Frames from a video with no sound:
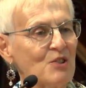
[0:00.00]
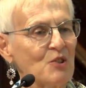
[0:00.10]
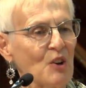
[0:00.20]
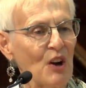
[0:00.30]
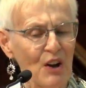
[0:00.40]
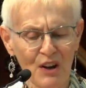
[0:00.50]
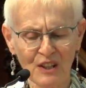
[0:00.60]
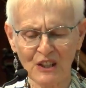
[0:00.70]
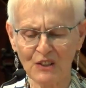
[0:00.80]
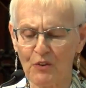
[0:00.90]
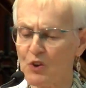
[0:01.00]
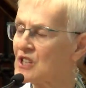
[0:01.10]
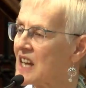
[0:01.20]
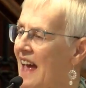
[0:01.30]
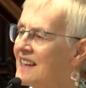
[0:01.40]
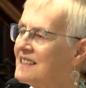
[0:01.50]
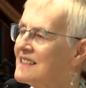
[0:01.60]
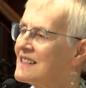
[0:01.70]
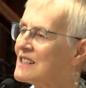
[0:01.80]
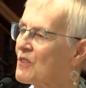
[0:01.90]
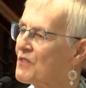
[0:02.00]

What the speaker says: to earth for tens of